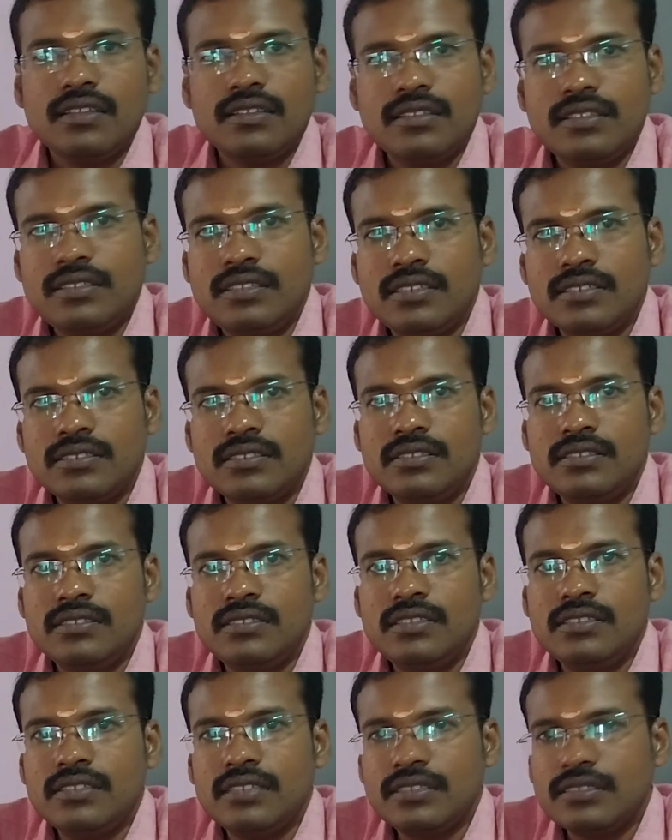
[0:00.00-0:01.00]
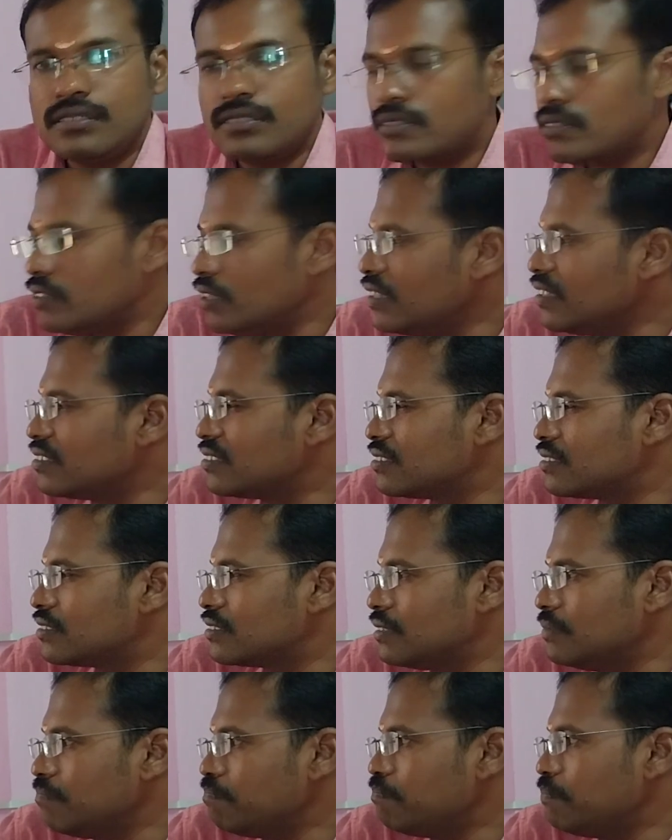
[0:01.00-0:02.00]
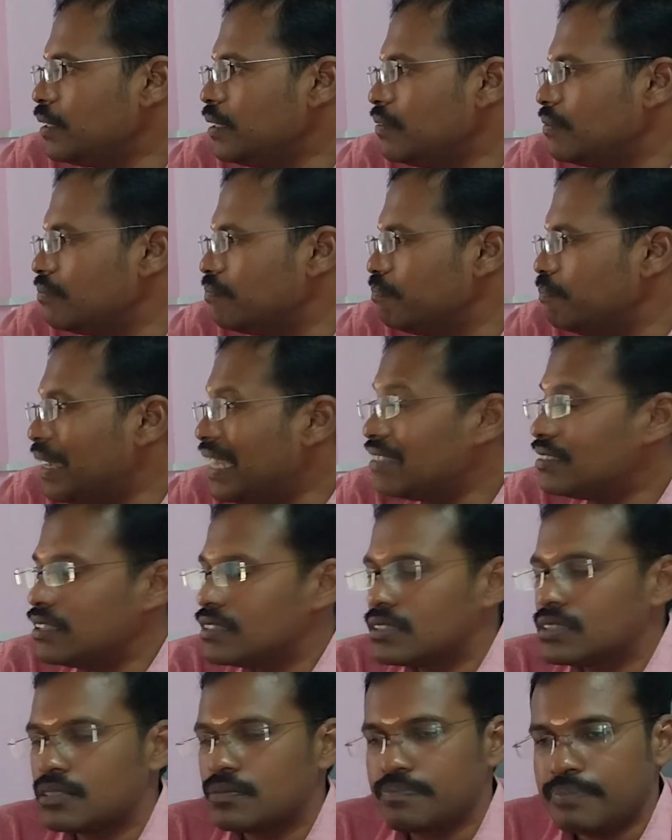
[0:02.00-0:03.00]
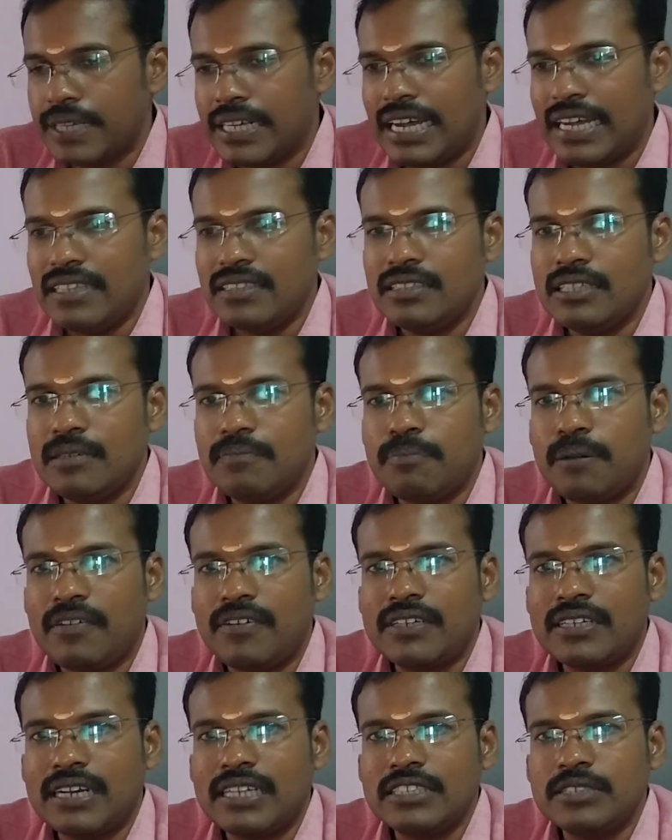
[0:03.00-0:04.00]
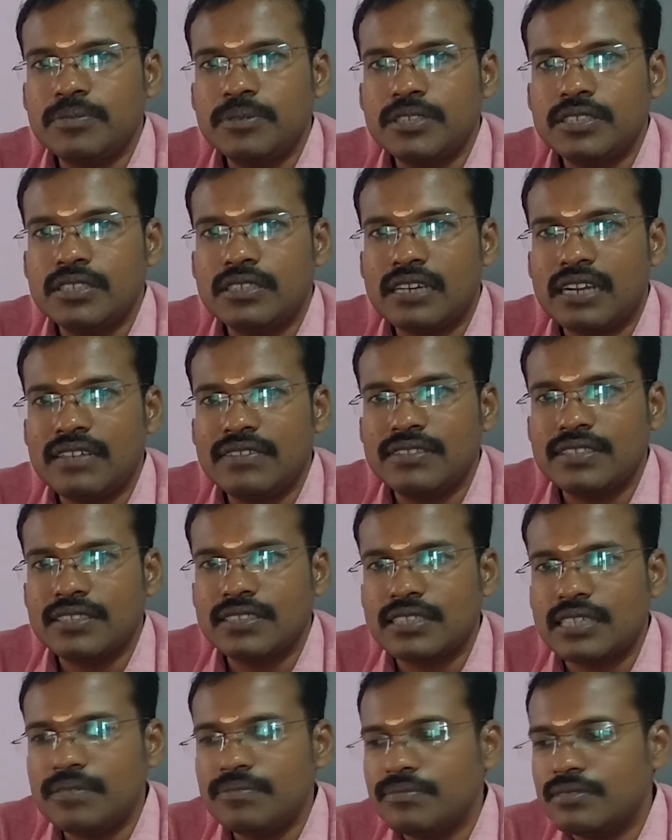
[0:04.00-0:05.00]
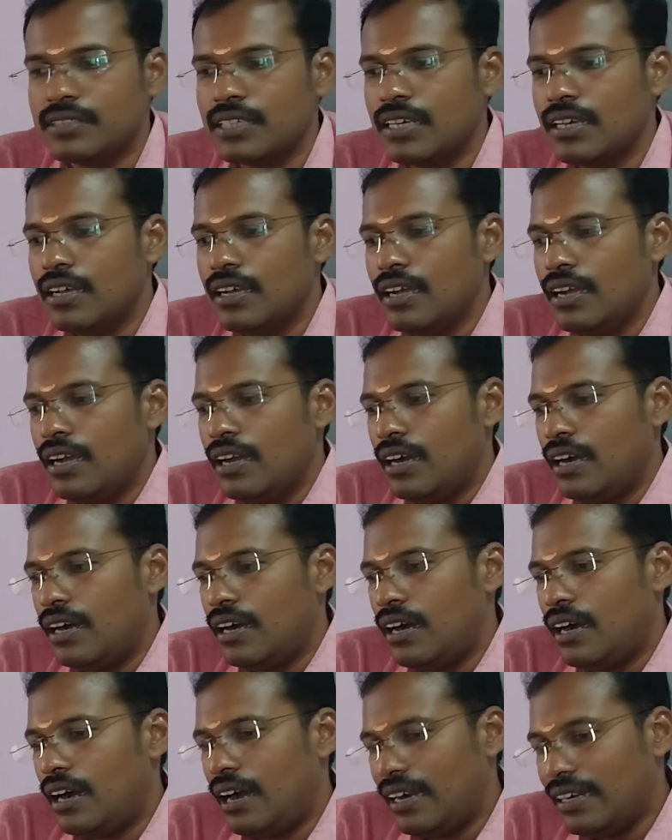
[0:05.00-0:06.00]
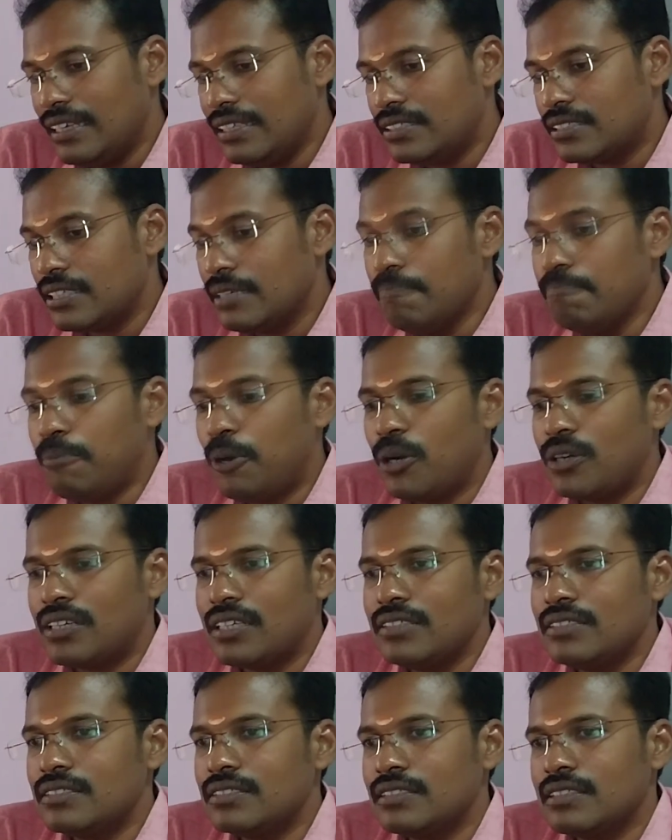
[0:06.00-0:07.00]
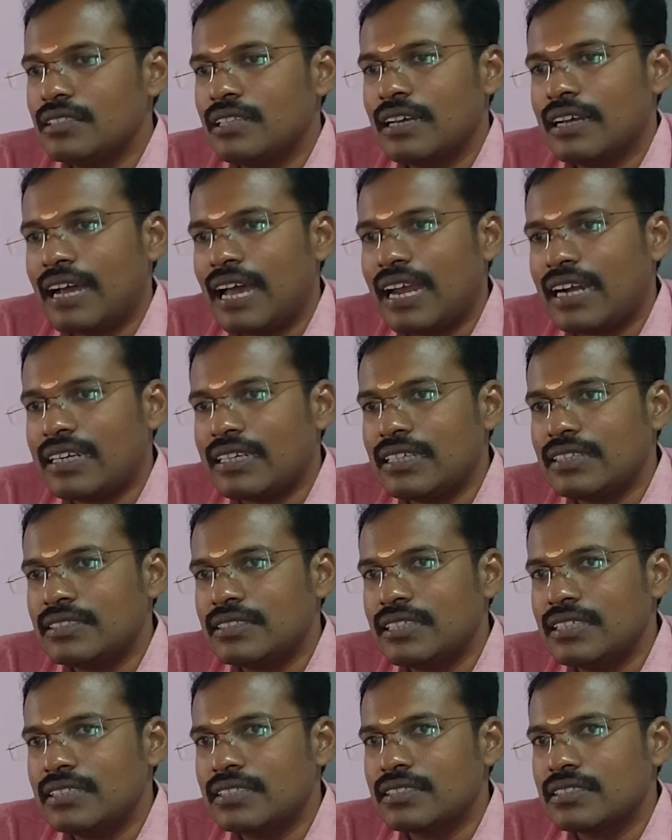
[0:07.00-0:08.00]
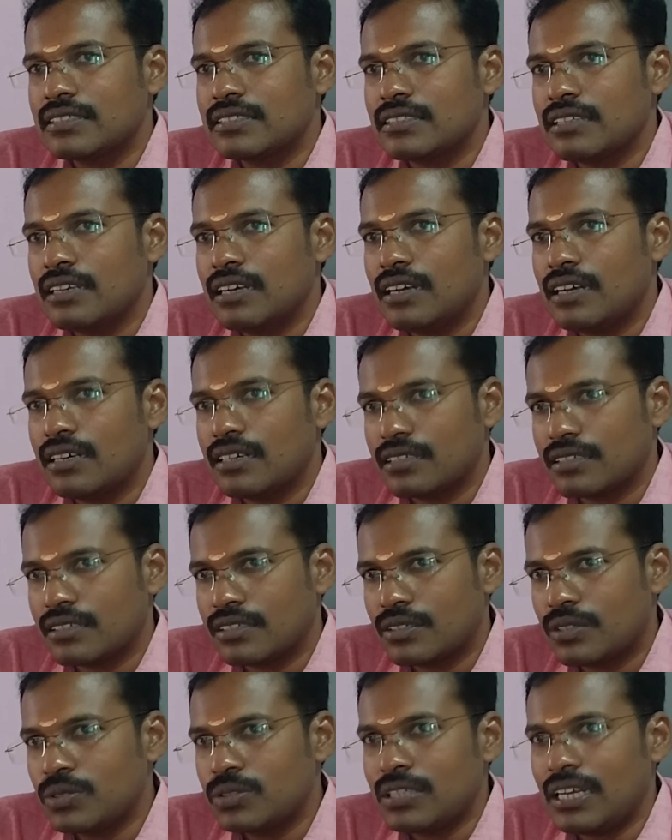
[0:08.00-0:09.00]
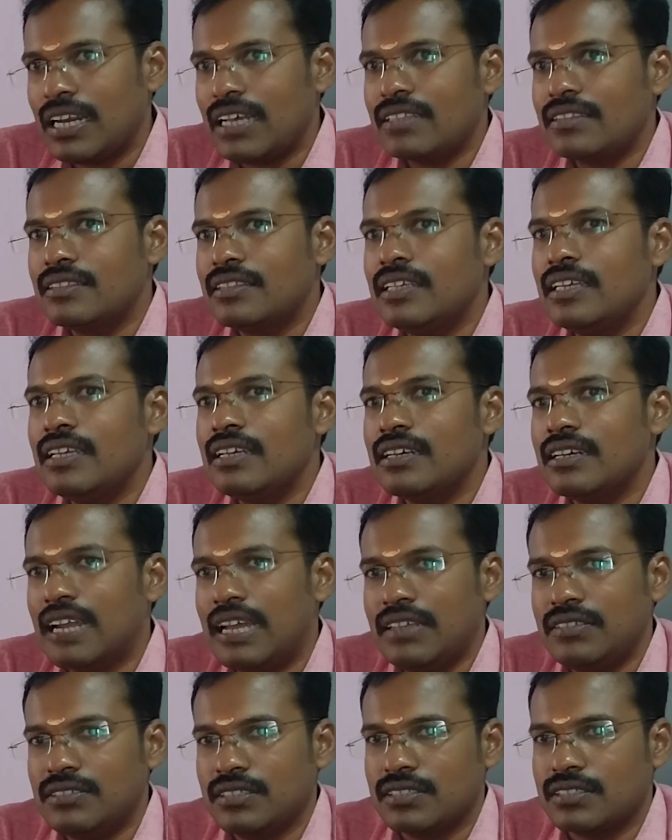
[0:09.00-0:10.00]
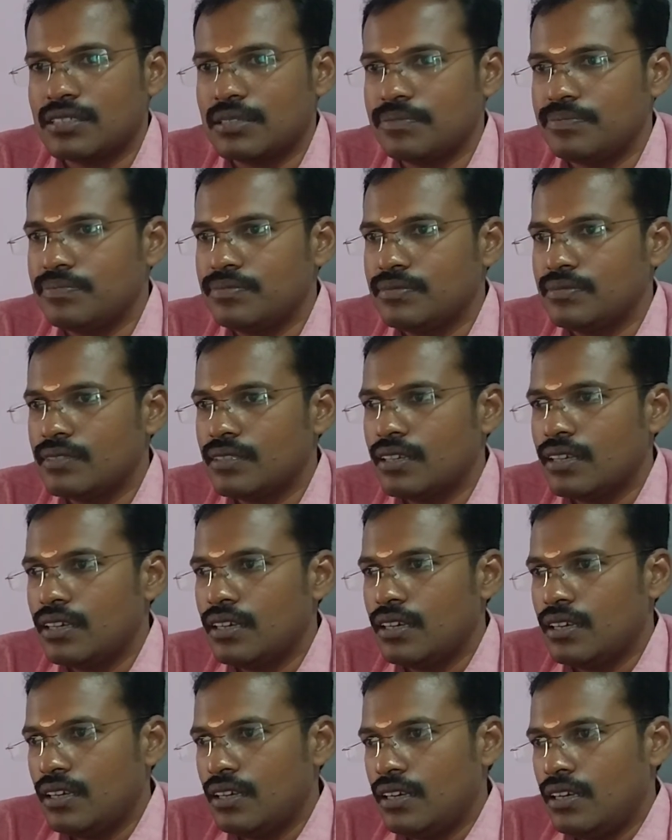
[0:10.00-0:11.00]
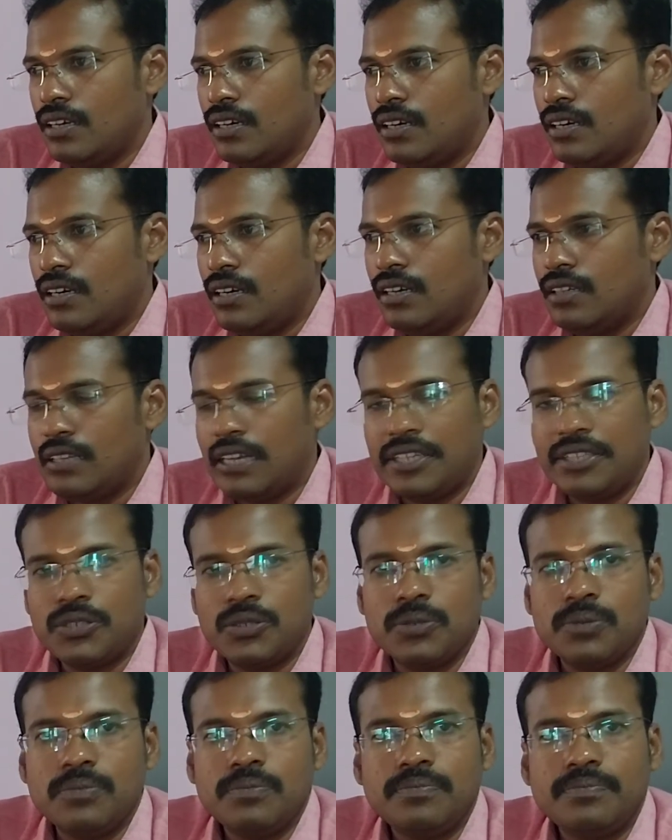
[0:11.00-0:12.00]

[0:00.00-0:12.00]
This is the simple basics behind the power transmission drive system and its importance, the characteristics to select the drive system. Thank you.